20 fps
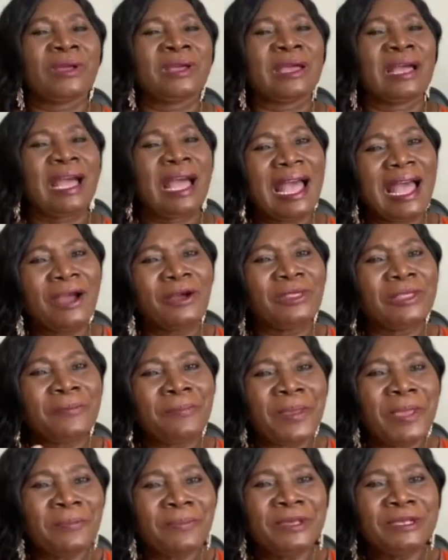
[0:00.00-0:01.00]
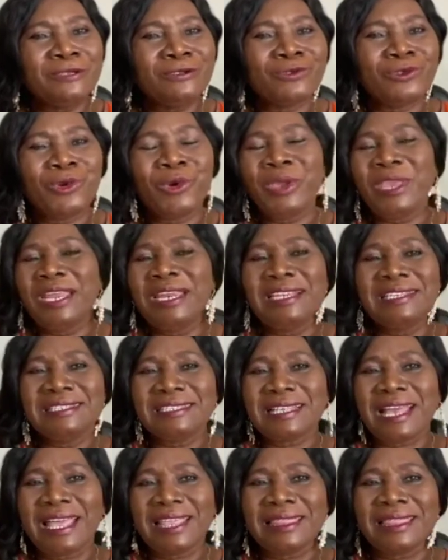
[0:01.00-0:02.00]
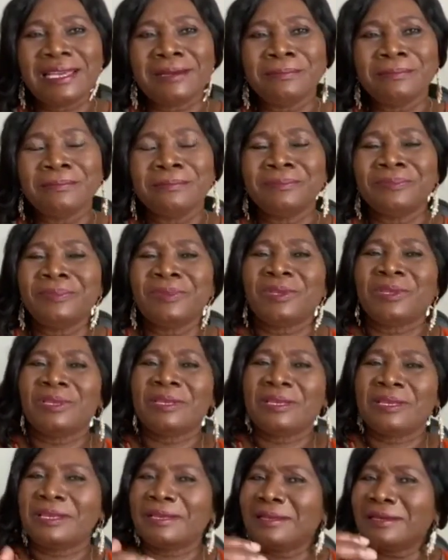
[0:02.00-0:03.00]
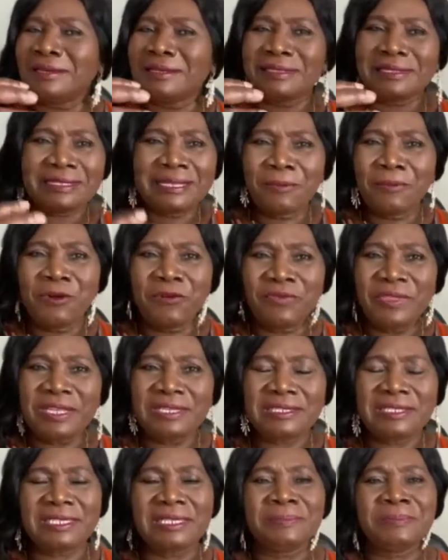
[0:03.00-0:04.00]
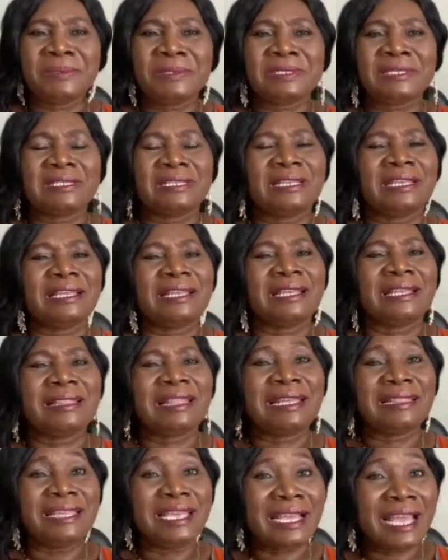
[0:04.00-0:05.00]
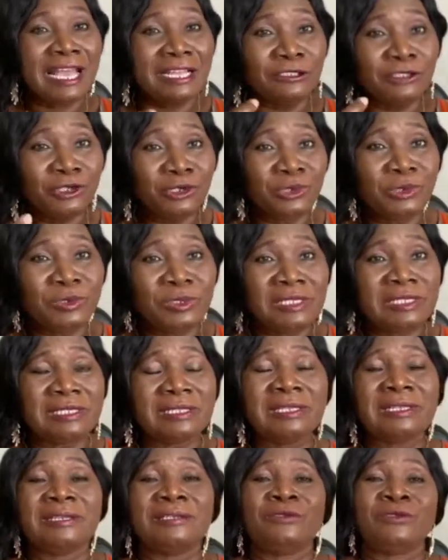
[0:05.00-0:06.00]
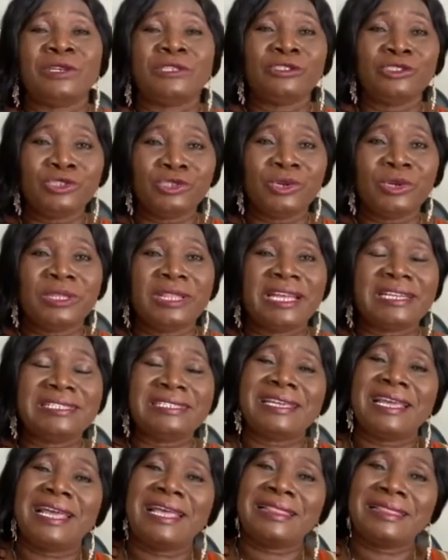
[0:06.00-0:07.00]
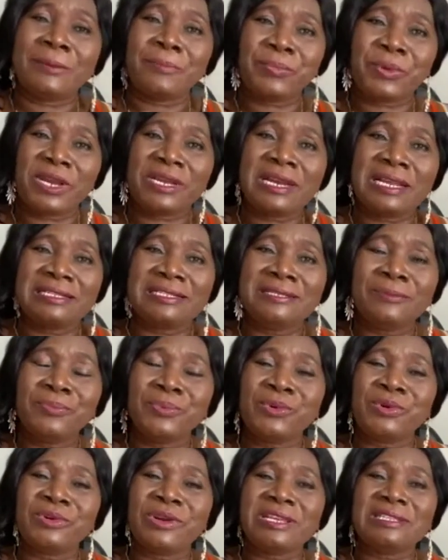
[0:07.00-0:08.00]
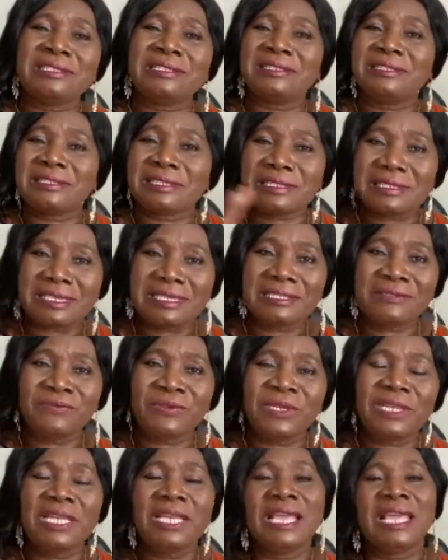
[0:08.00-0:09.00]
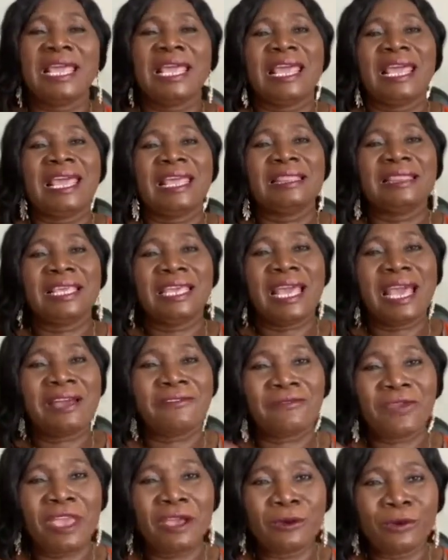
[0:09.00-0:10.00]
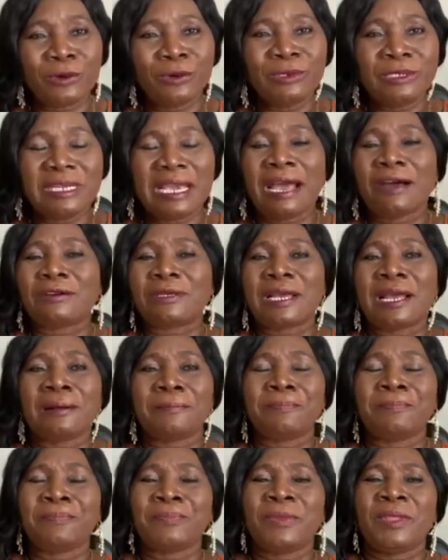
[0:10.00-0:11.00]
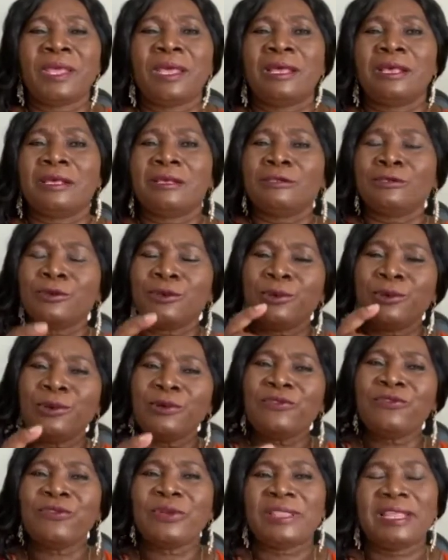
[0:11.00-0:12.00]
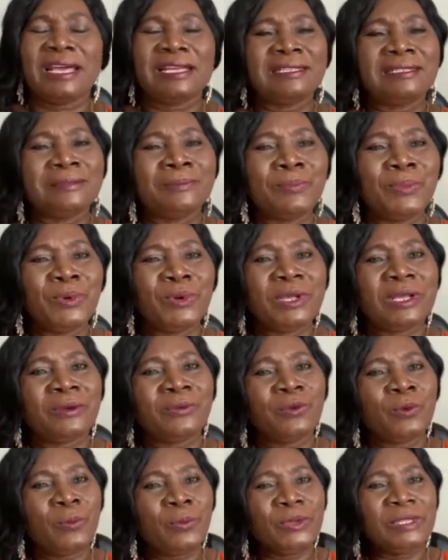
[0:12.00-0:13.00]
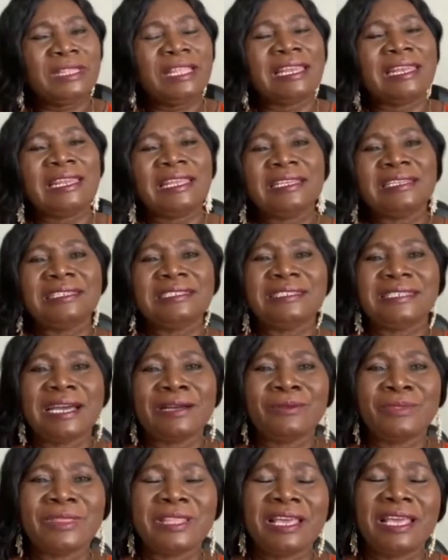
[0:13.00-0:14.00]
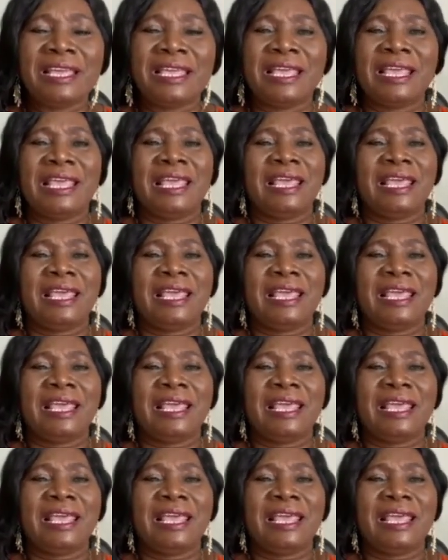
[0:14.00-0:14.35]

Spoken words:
how the baby is growing inside them, some of the tips that they can use to ensure that the pregnancy progresses successfully and they have a good outcome. So look for that book. We'll put the link down there,